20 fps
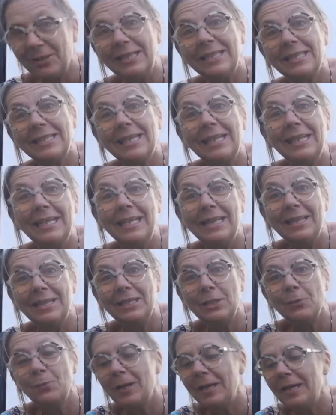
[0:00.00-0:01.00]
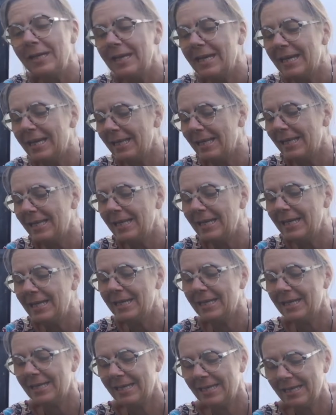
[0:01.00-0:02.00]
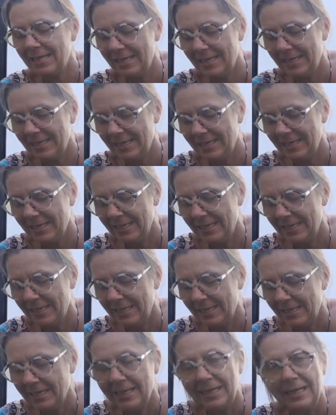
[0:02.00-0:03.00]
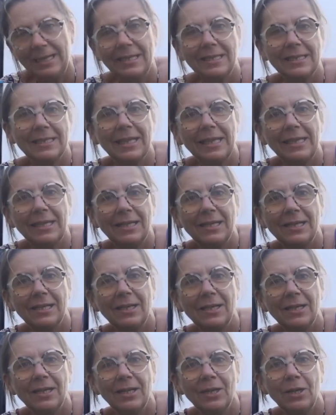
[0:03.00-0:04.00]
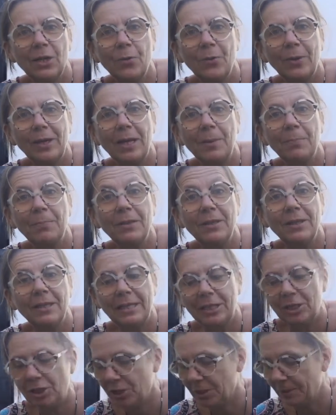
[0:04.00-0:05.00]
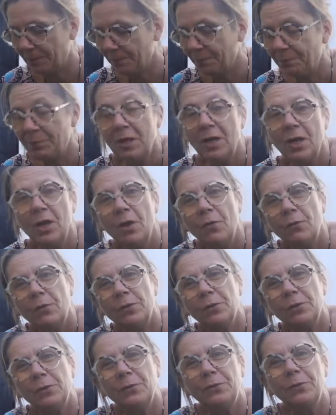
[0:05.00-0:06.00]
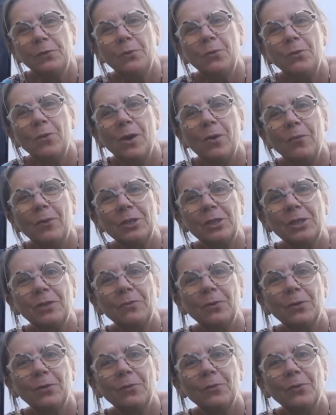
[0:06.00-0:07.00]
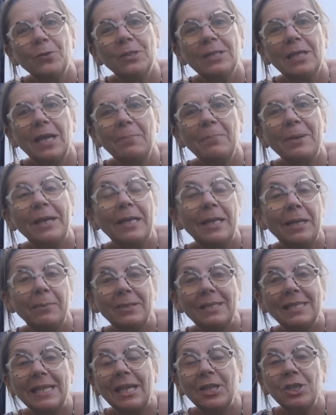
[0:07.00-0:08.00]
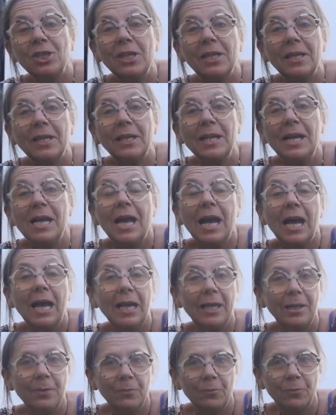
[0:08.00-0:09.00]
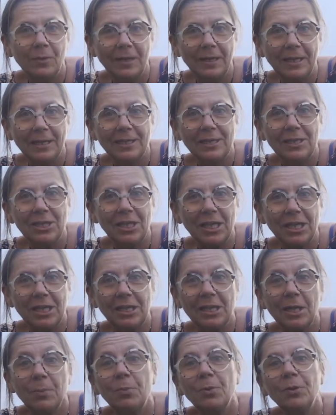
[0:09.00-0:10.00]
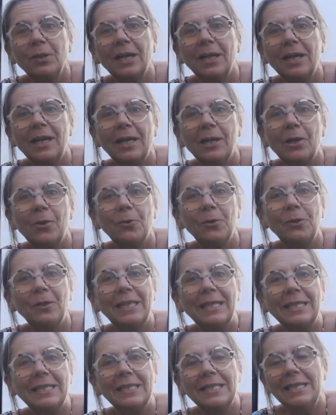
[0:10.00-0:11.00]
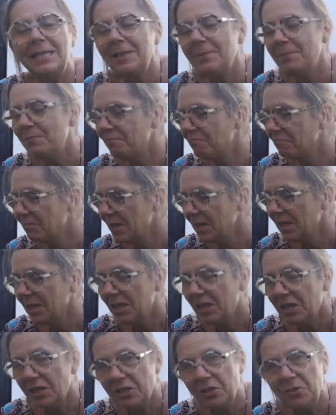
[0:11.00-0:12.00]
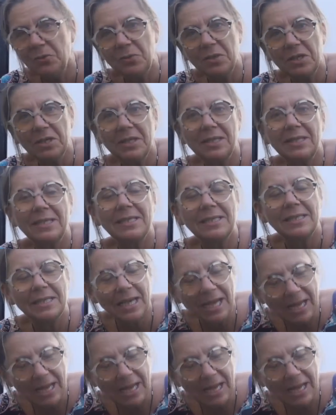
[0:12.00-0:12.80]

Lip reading: let's clean this one and then let's get going up in the kitchen. For those of you who are watching for the first time, my name is Angela. I am running this channel here, Punta Cana All You Can See. Yucca is